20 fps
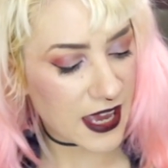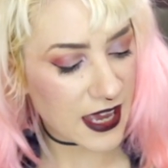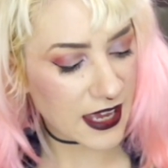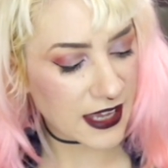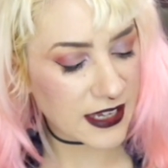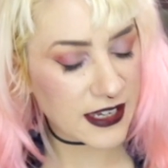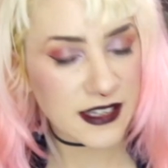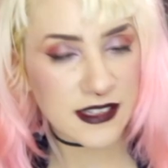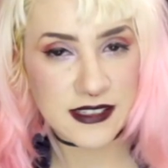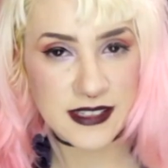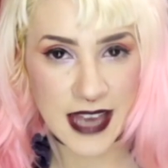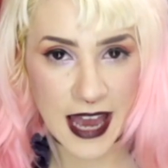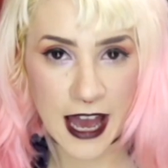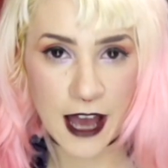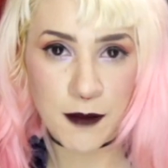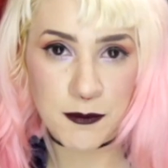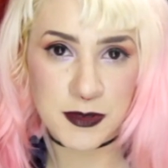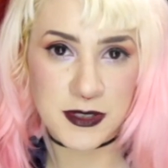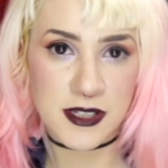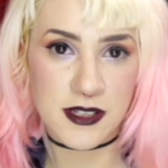it is
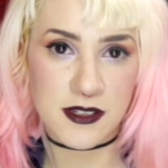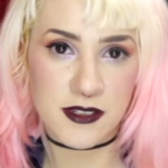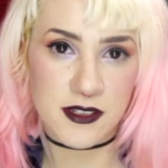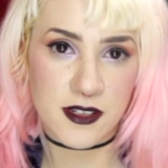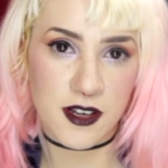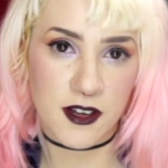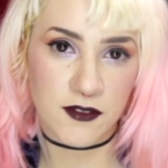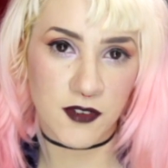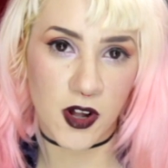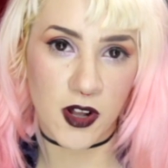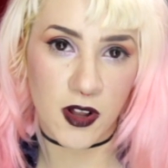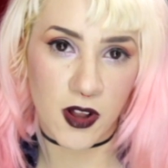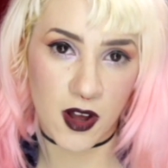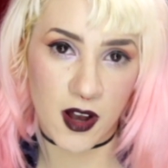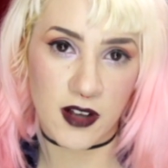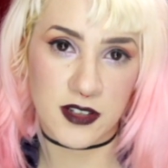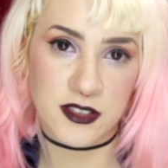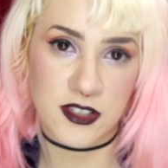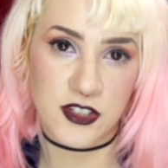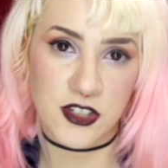absent of all
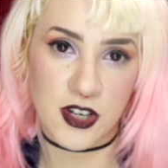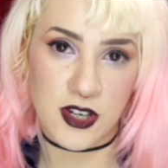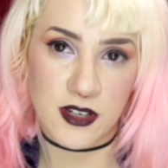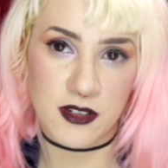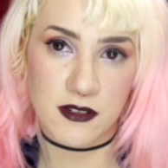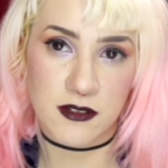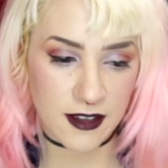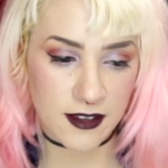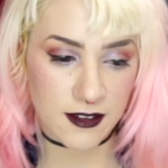oxygen.